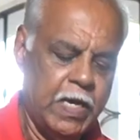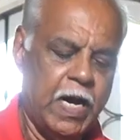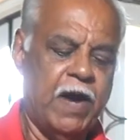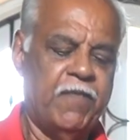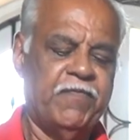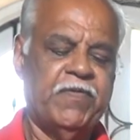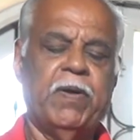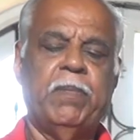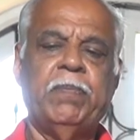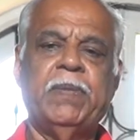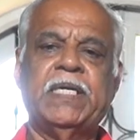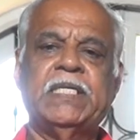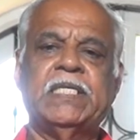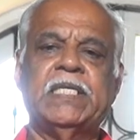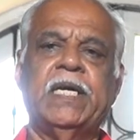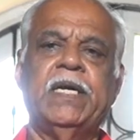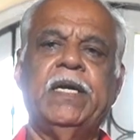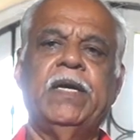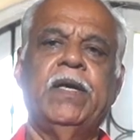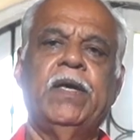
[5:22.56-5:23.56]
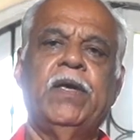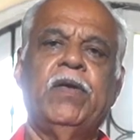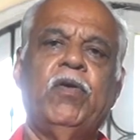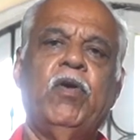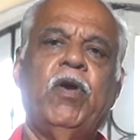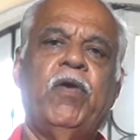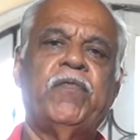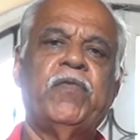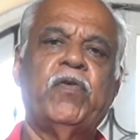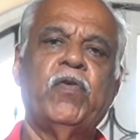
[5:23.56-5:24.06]
After mixing, you
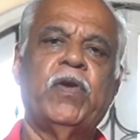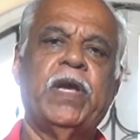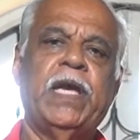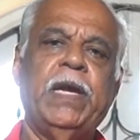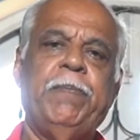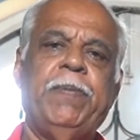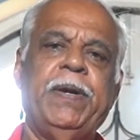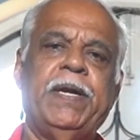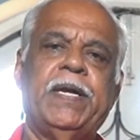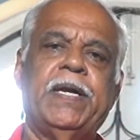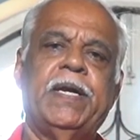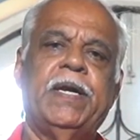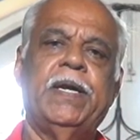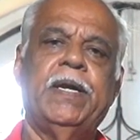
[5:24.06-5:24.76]
have to keep it,